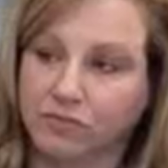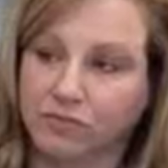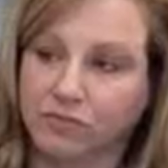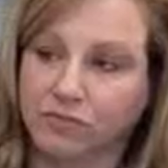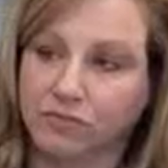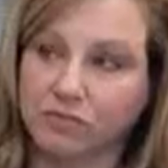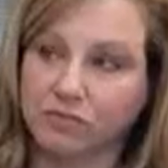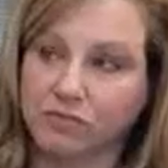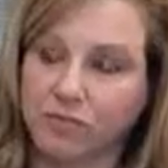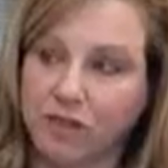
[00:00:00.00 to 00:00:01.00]

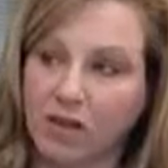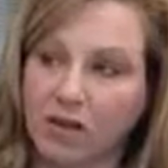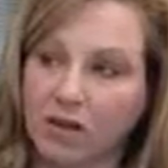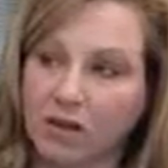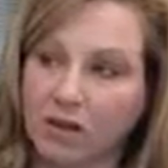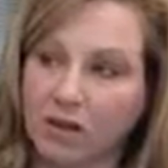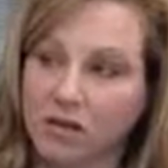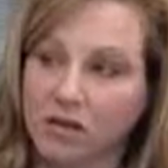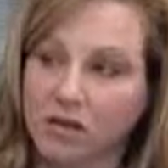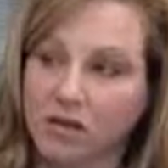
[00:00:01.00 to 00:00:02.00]

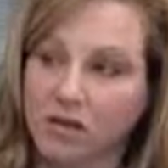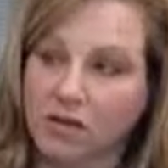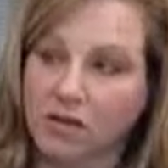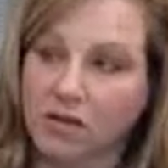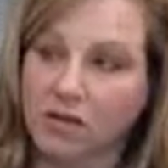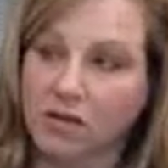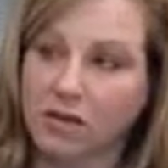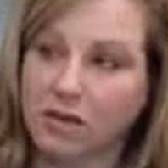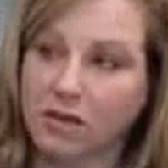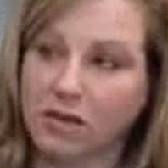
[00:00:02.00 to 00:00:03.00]

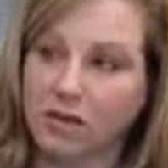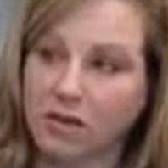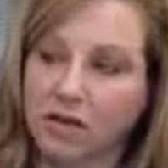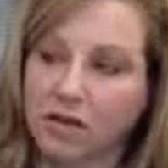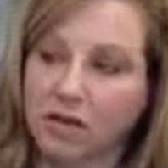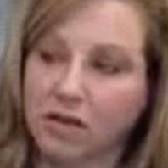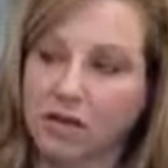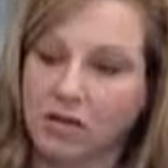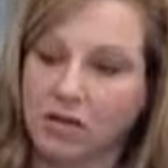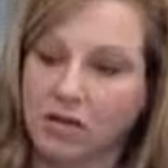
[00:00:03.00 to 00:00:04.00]

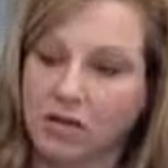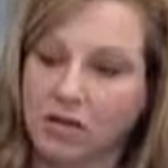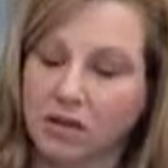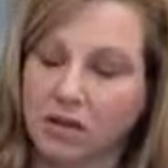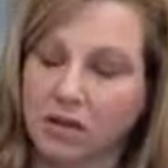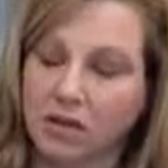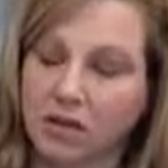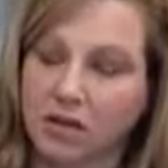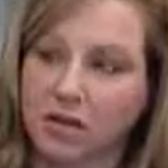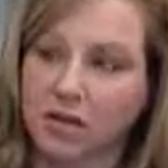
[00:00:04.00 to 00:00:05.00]

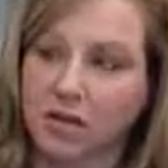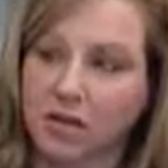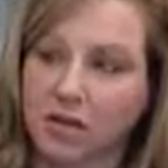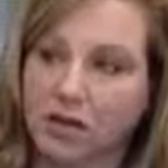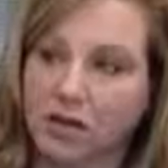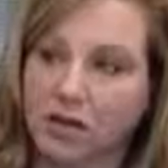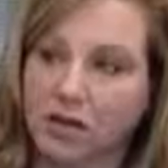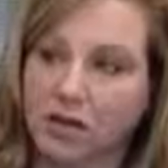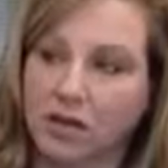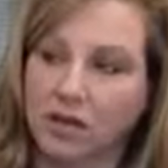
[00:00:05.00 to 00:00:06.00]

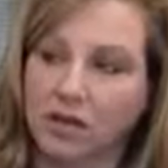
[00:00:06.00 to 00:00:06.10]
This person isn't speaking.